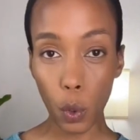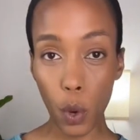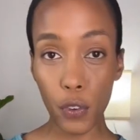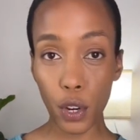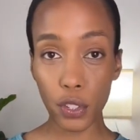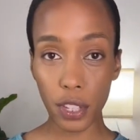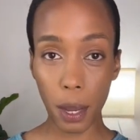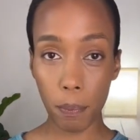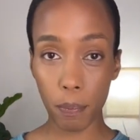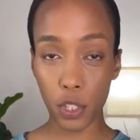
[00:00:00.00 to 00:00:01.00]
if you're
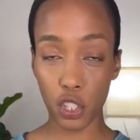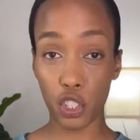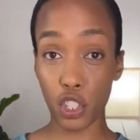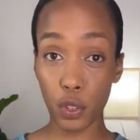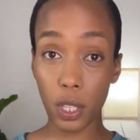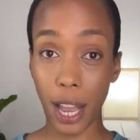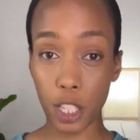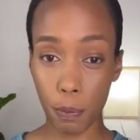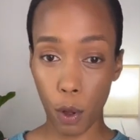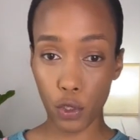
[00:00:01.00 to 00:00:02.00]
seeing just
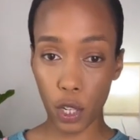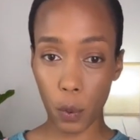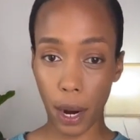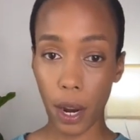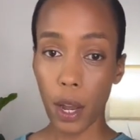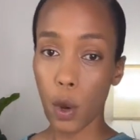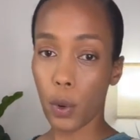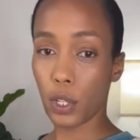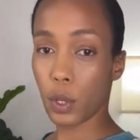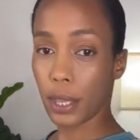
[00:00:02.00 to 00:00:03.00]
generalized bulging where
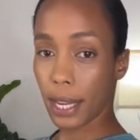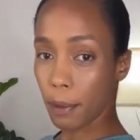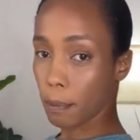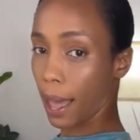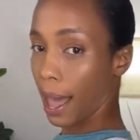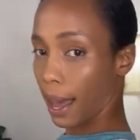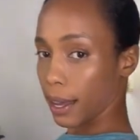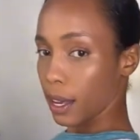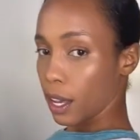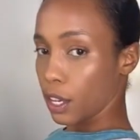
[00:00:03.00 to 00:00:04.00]
when you lean
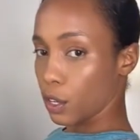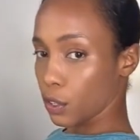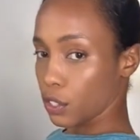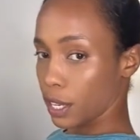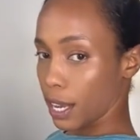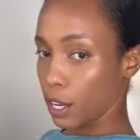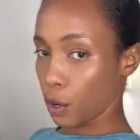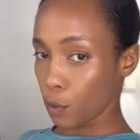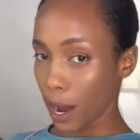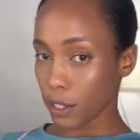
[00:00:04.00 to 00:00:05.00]
back, you're seeing
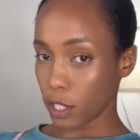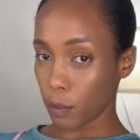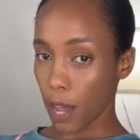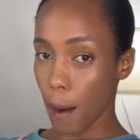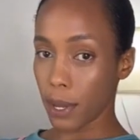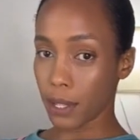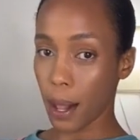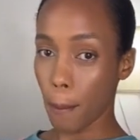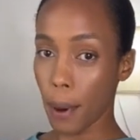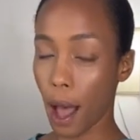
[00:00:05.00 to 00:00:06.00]
your rectus abdominis
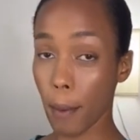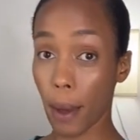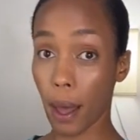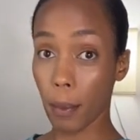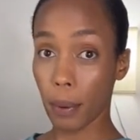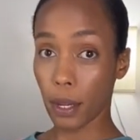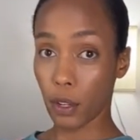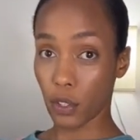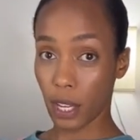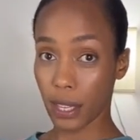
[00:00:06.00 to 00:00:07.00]
kind of pop up.
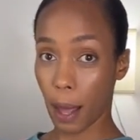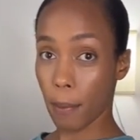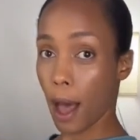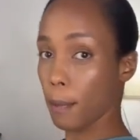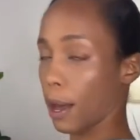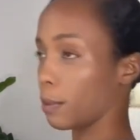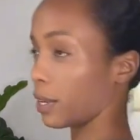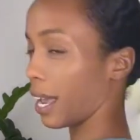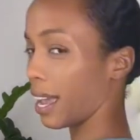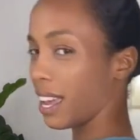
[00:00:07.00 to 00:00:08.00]
You're seeing that pop up.
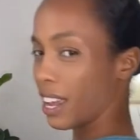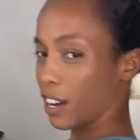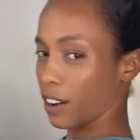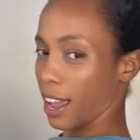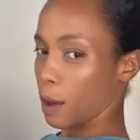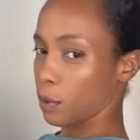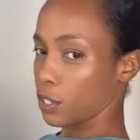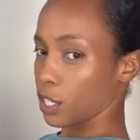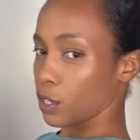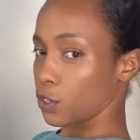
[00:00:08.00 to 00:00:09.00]
You're not able
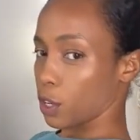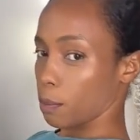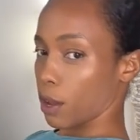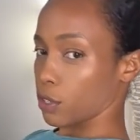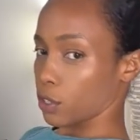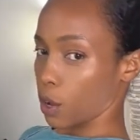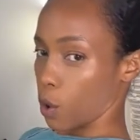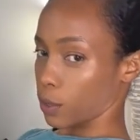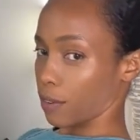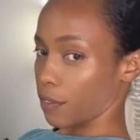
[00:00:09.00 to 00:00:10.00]
to use your muscles to
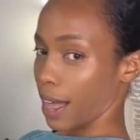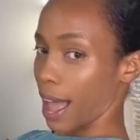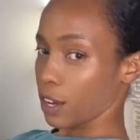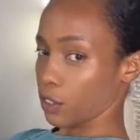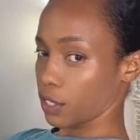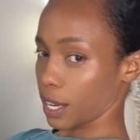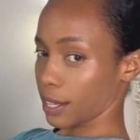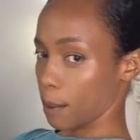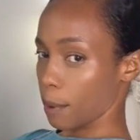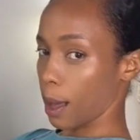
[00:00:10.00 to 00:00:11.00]
hold it flat. You're
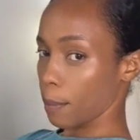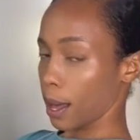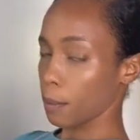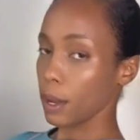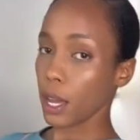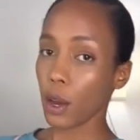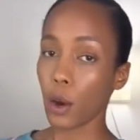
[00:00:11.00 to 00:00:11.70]
seeing that pop up.